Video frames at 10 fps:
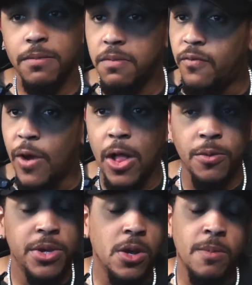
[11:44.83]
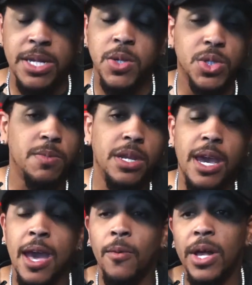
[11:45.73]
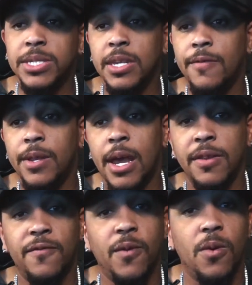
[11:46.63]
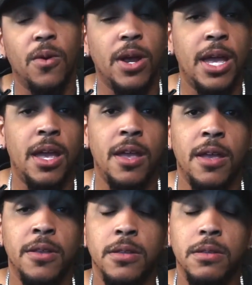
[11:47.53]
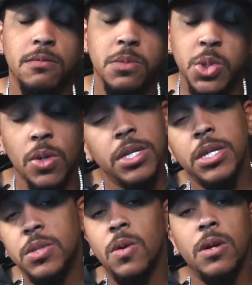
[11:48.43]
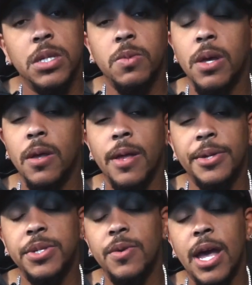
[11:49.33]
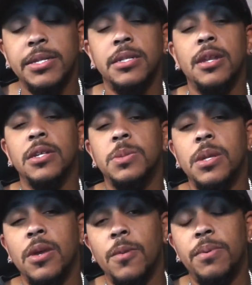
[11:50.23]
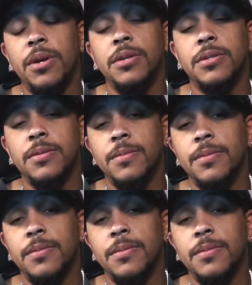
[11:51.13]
follow me on my social media at Watch T V ninety-four and join the Discord as well. I'll see you guys in the next video. Peace.